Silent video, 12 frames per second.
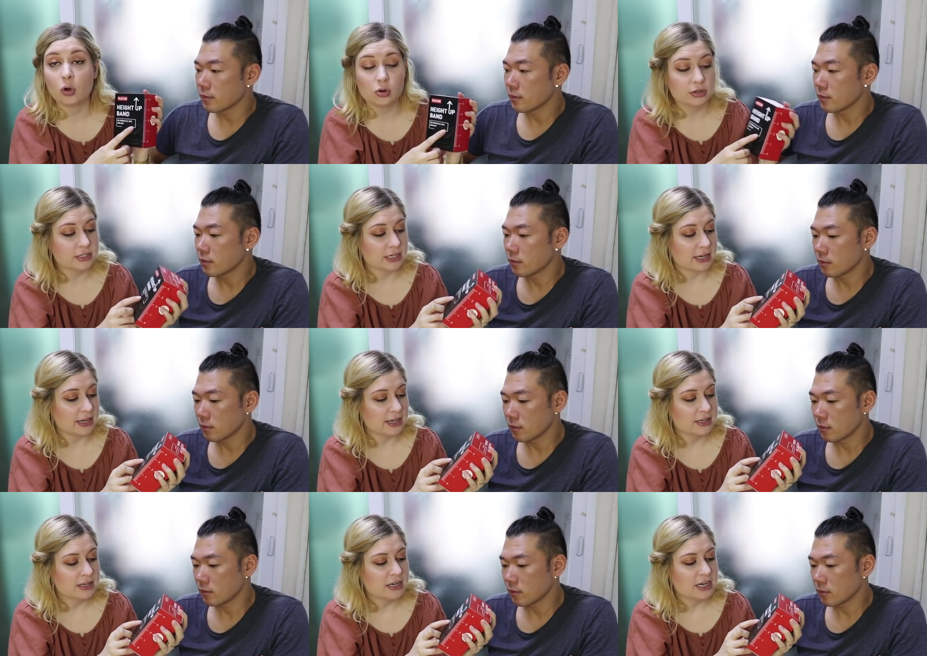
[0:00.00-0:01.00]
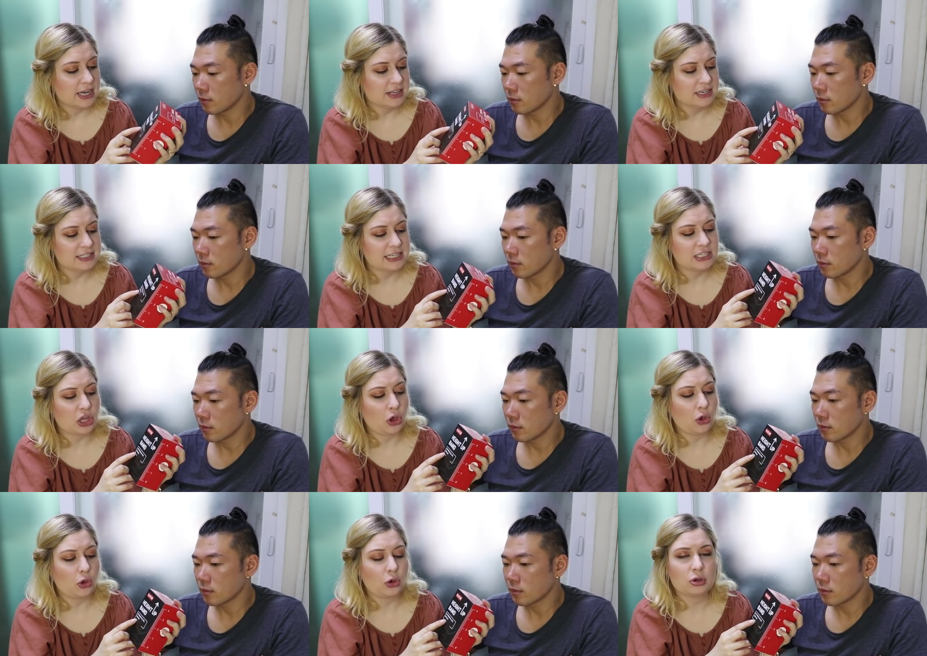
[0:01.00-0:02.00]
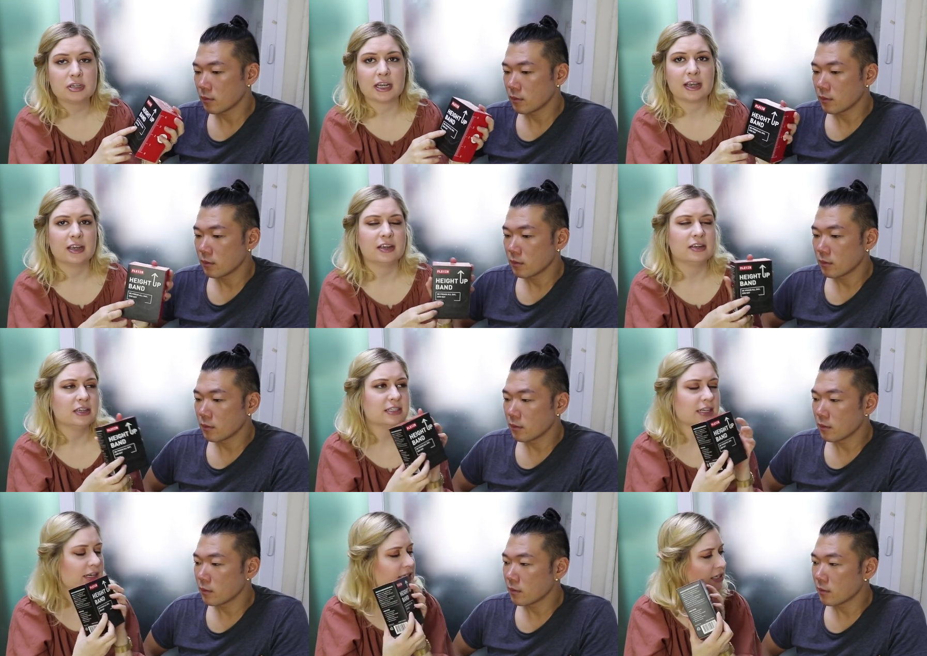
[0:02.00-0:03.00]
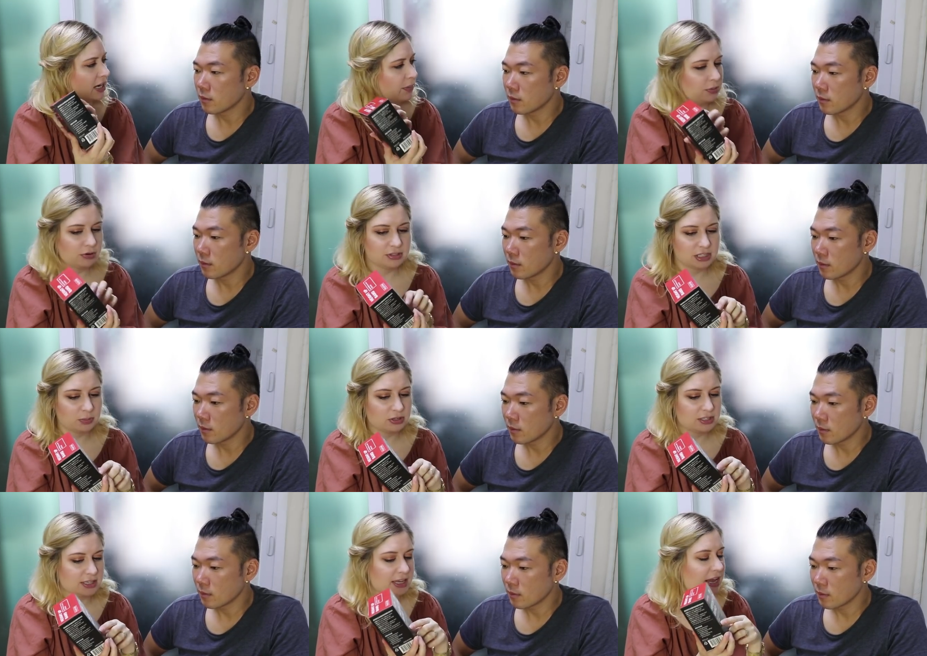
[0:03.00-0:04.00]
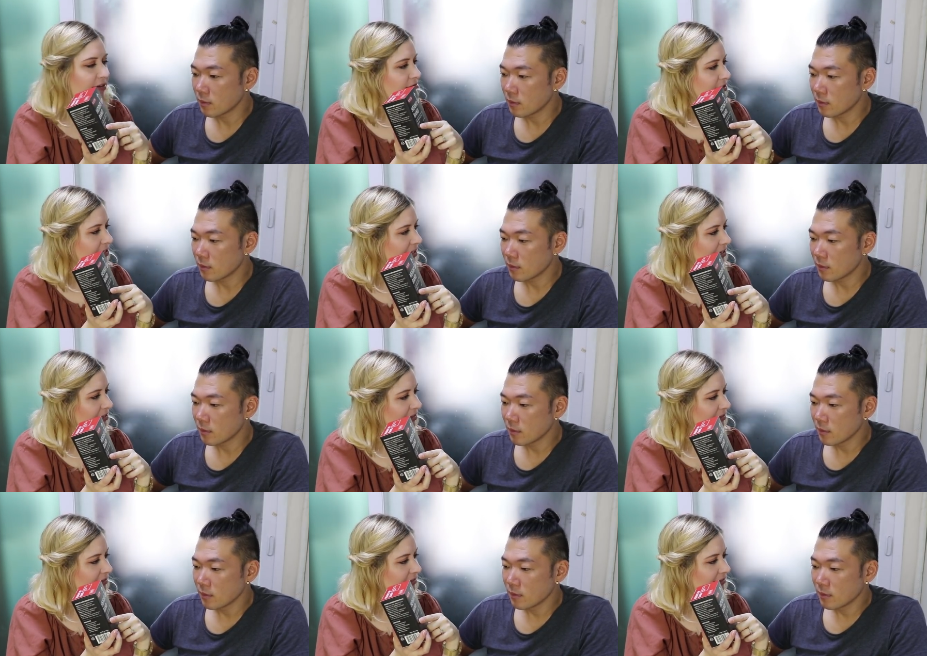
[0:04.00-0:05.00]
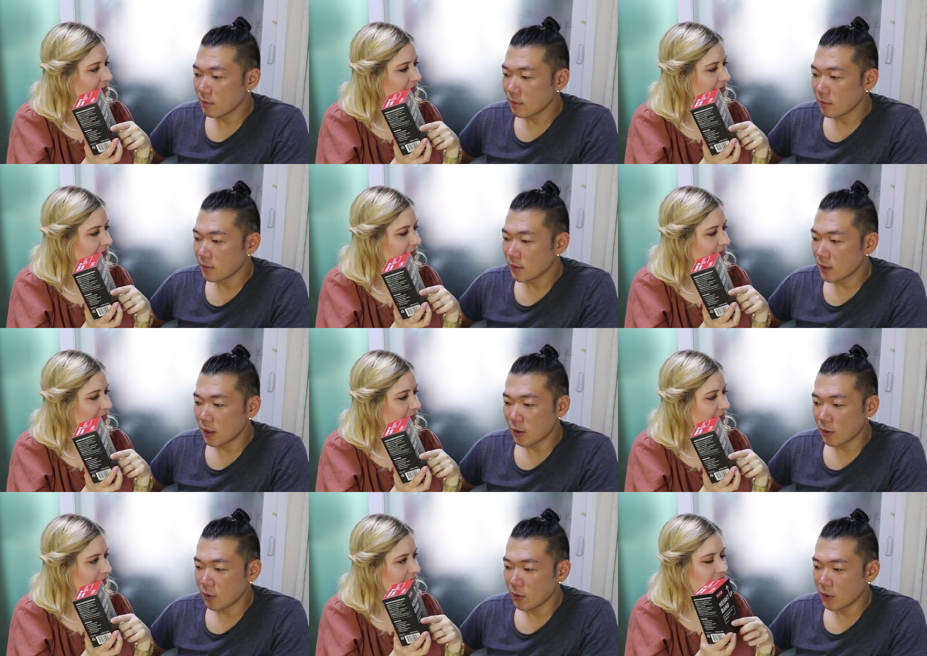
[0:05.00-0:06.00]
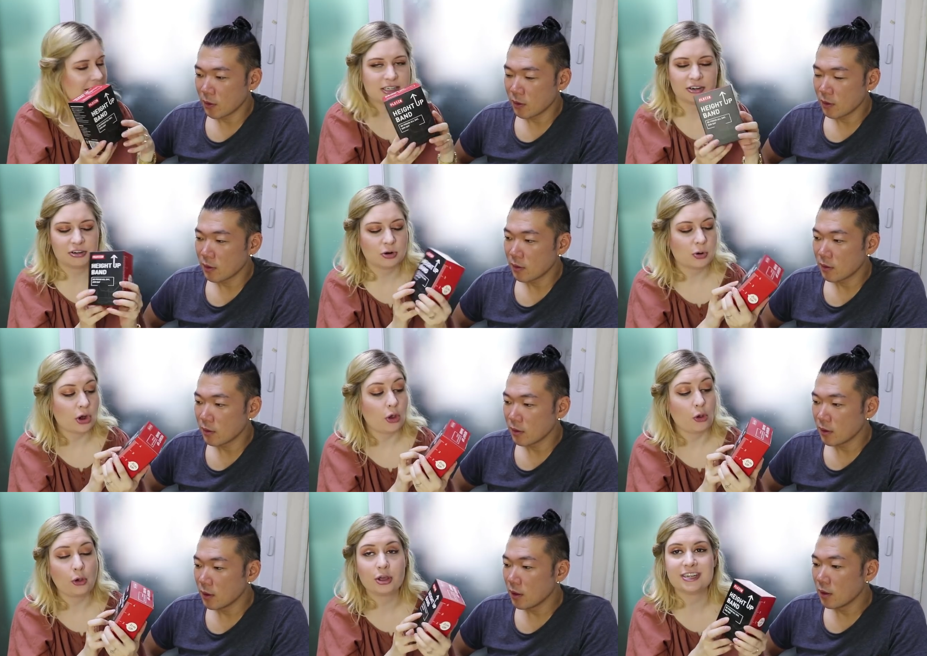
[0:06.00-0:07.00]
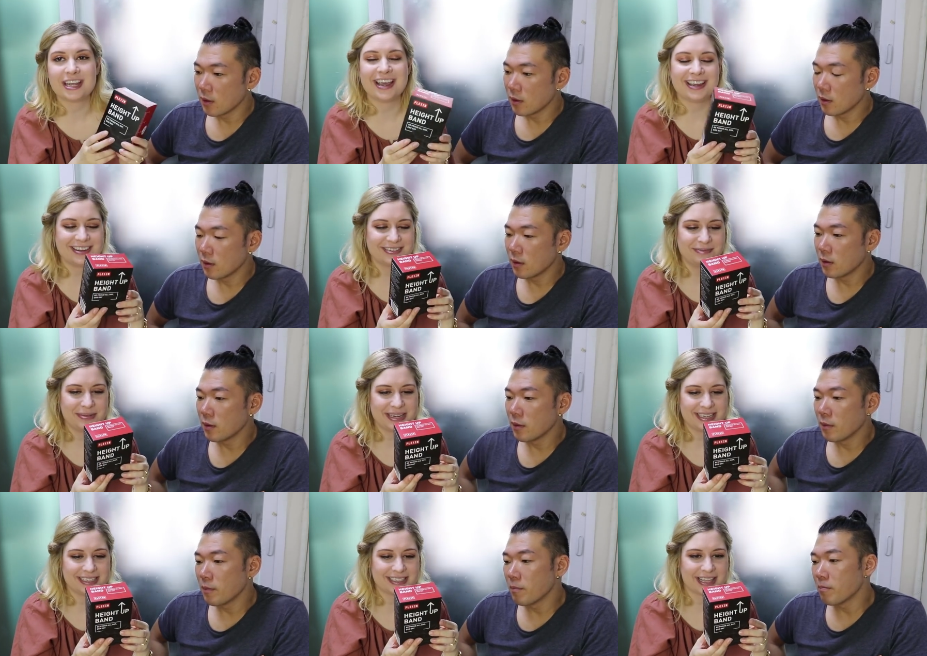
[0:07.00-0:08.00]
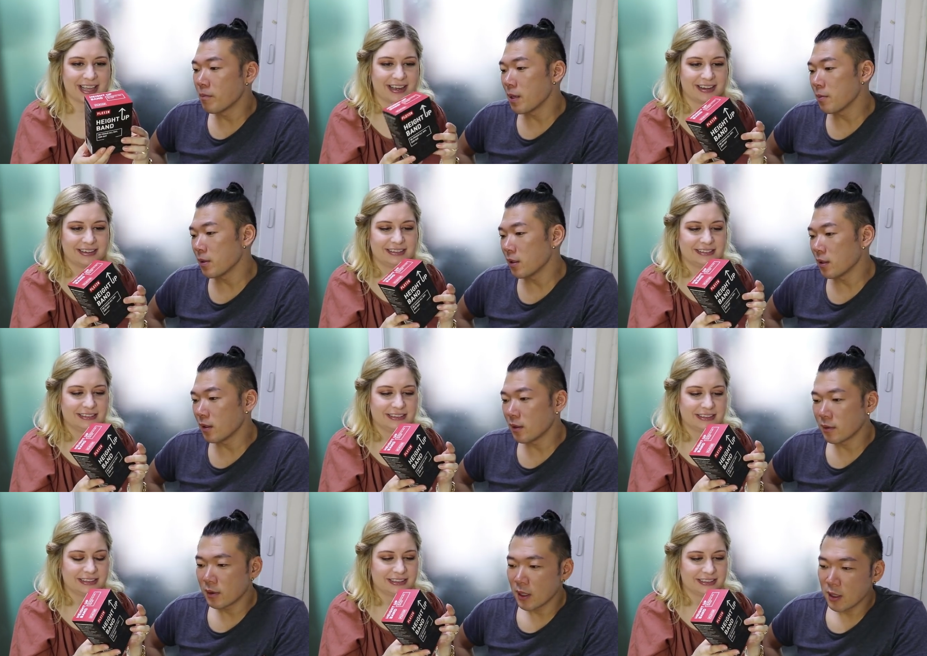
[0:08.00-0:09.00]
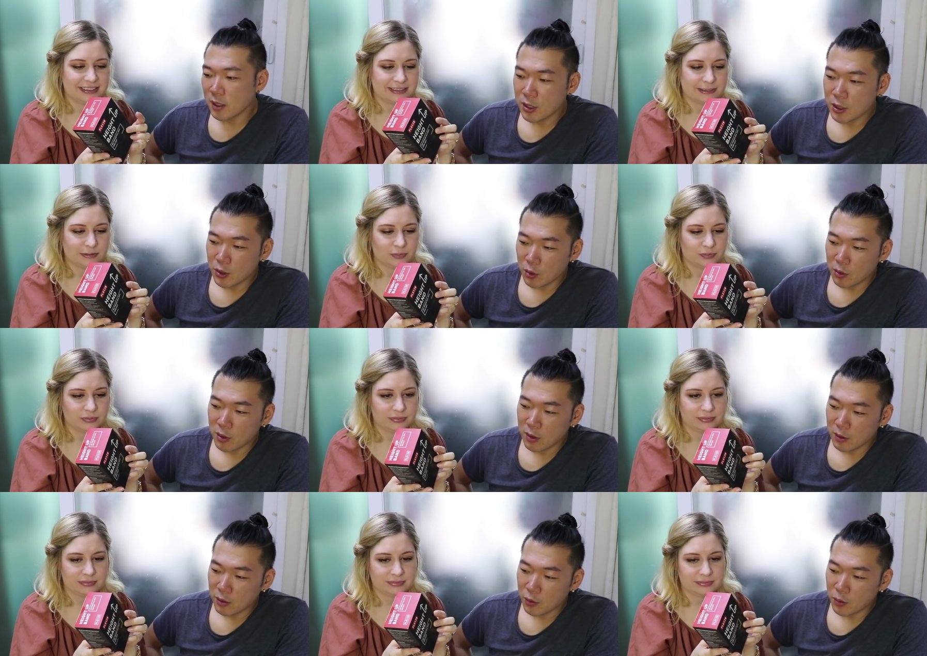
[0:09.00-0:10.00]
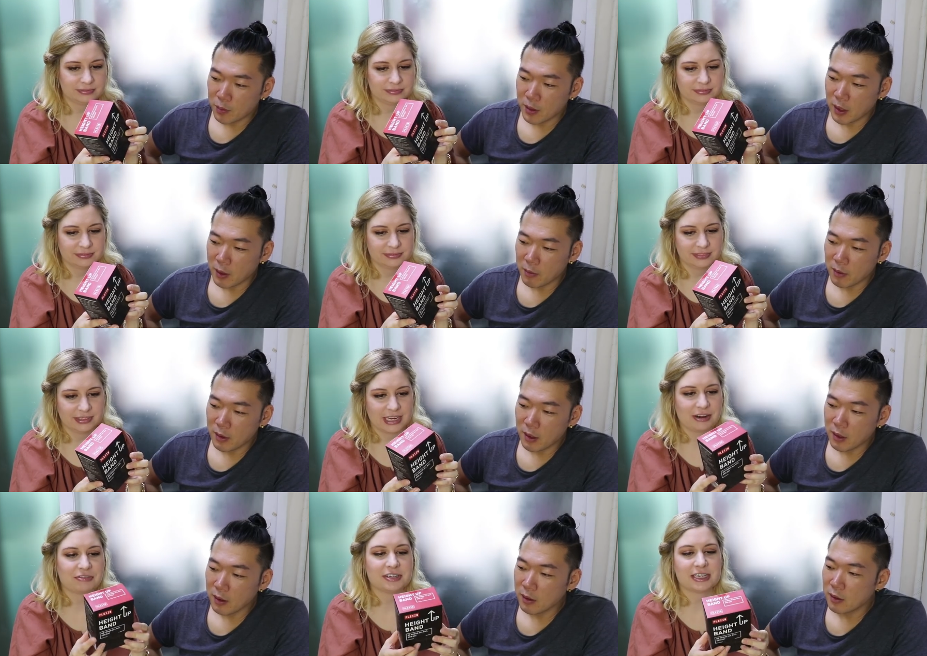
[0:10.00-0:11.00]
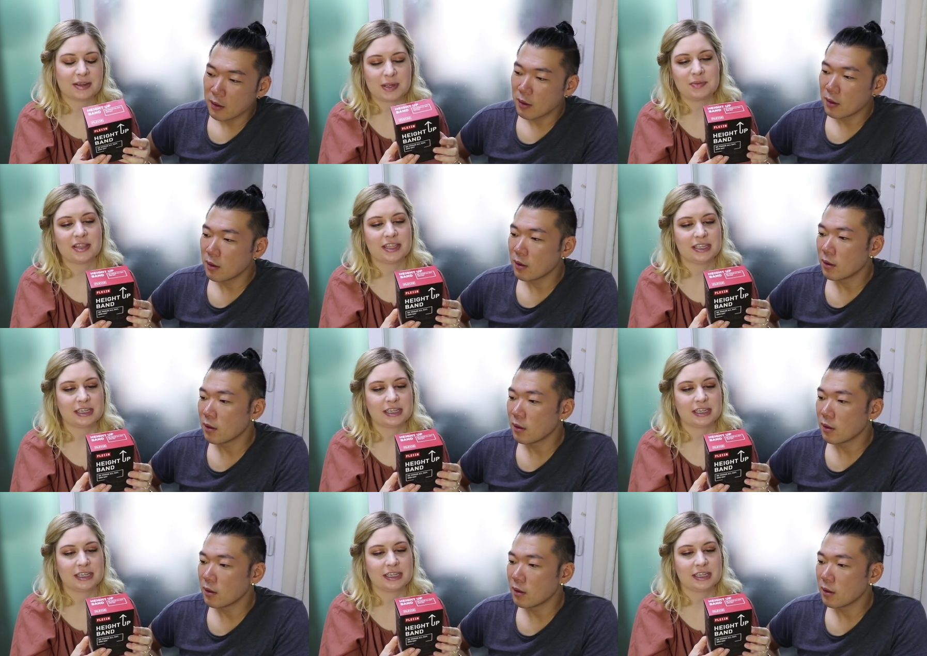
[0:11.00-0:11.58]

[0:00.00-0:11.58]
Speaker 1: all day. And then it says day. Is that a typo? Is it supposed to say every day?
Speaker 2: I don't
Speaker 1: know. I don't know what day means
Speaker 2: there. Maybe they shortcut of the everyday. Everyday, maybe they